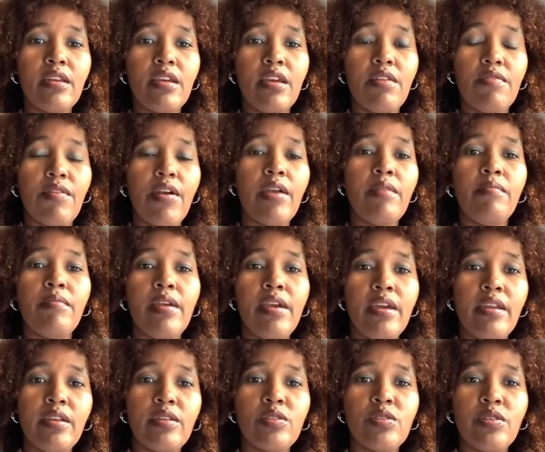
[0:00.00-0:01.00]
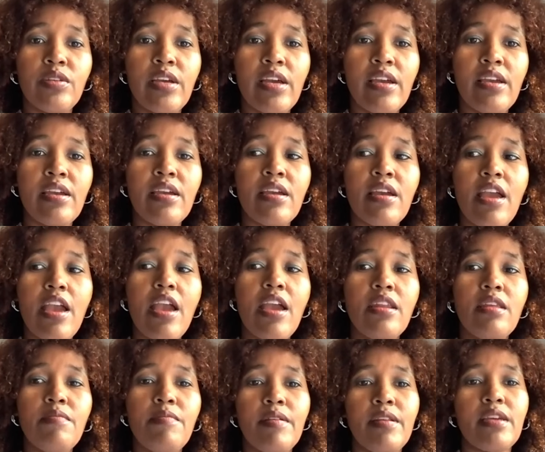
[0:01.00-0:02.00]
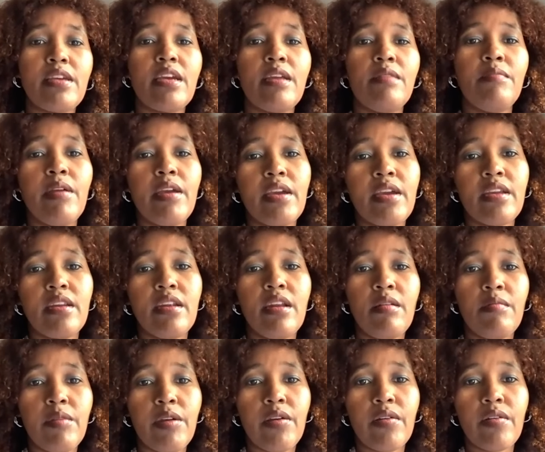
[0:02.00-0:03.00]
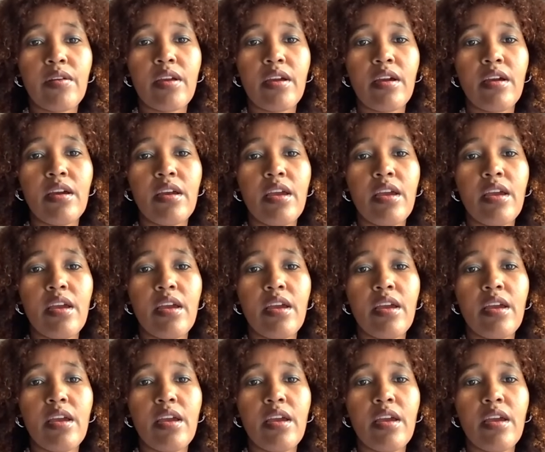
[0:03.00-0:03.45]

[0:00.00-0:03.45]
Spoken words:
if I made it today, anybody can make it in America.